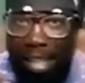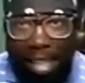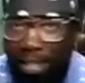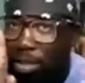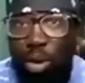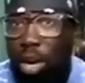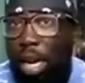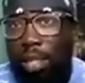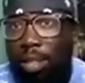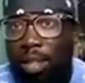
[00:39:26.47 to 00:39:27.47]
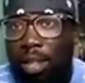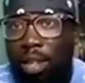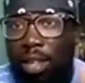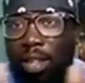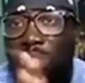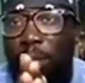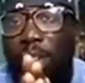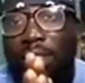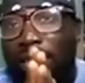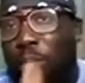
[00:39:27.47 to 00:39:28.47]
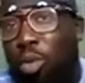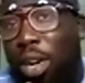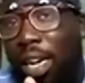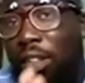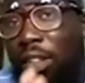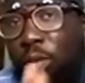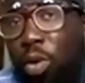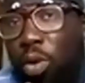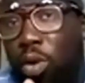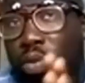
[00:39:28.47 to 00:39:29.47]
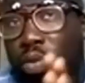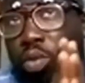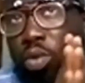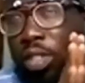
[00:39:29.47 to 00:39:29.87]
This is no luck. This is about someone that is focused,